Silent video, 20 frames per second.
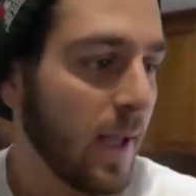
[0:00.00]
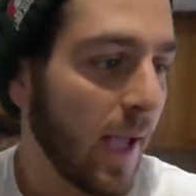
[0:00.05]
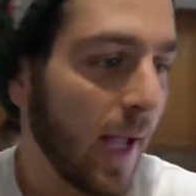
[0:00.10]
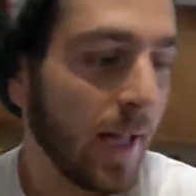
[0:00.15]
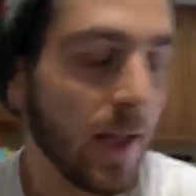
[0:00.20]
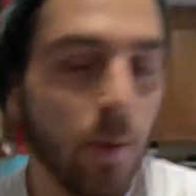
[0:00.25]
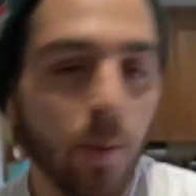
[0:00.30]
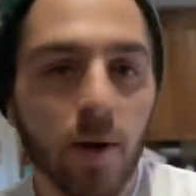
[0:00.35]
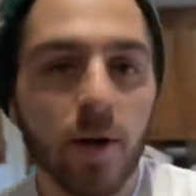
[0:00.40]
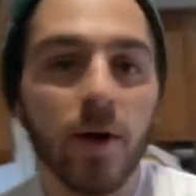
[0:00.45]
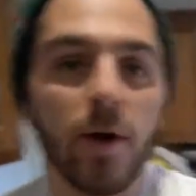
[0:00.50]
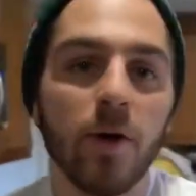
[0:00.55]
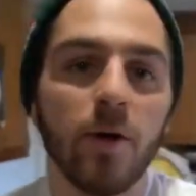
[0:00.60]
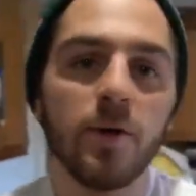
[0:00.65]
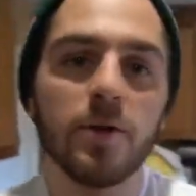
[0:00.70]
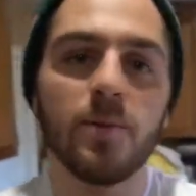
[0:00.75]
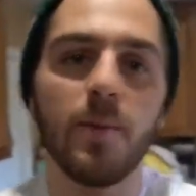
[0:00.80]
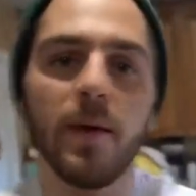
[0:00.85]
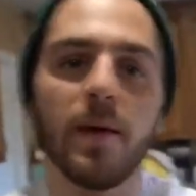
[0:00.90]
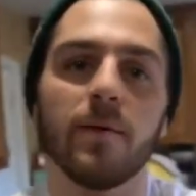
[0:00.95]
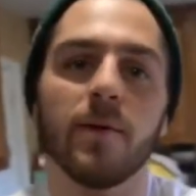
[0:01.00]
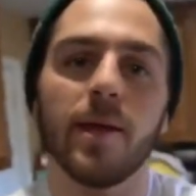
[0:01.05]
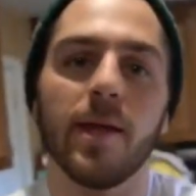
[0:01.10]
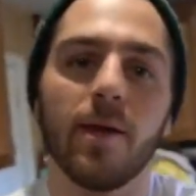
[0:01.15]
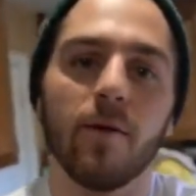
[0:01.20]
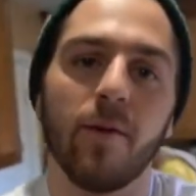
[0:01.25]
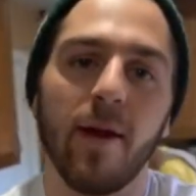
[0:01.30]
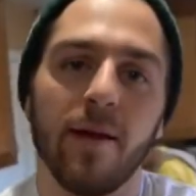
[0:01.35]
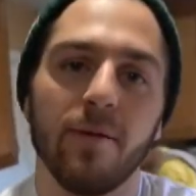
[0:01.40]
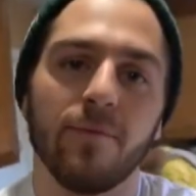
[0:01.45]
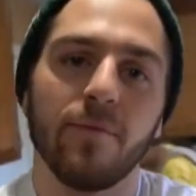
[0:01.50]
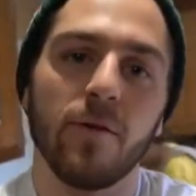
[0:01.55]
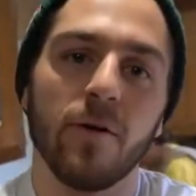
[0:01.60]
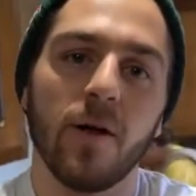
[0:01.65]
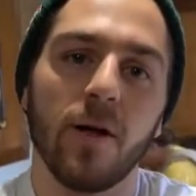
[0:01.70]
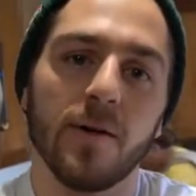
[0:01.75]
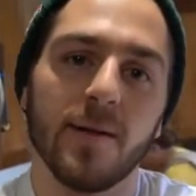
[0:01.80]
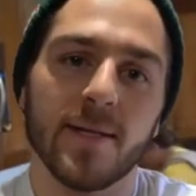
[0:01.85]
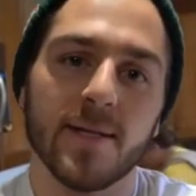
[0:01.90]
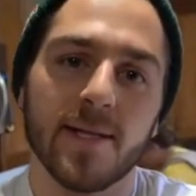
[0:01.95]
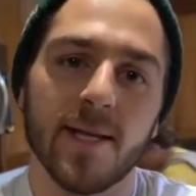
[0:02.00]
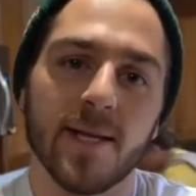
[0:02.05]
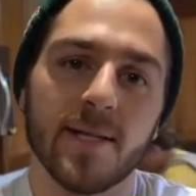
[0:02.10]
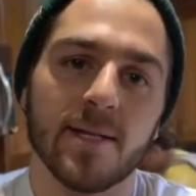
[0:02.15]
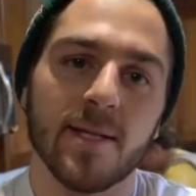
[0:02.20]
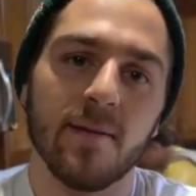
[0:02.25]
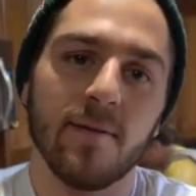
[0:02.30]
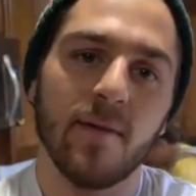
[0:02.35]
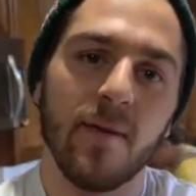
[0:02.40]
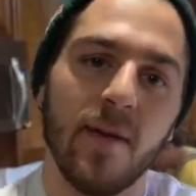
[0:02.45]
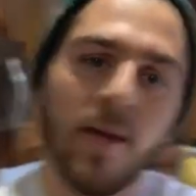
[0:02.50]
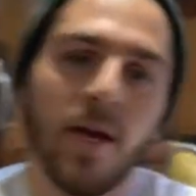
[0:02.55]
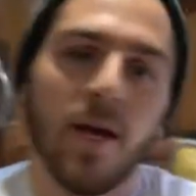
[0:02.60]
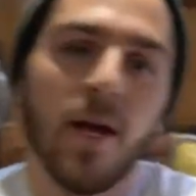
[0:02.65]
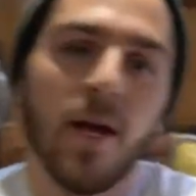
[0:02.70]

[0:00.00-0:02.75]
And you wanna know who's being really grateful on this Thanksgiving?